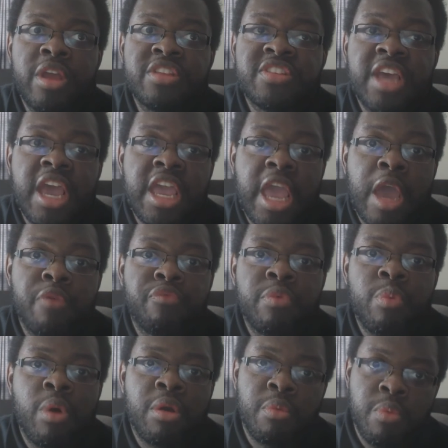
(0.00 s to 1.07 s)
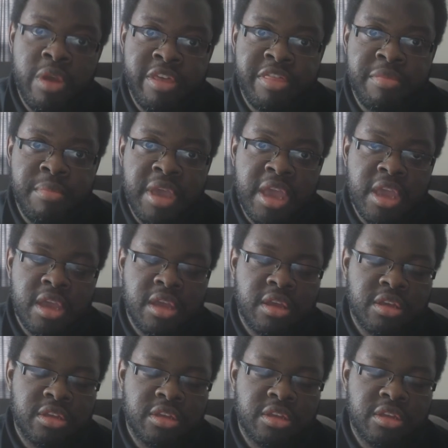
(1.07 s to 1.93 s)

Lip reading: and take everyone with me.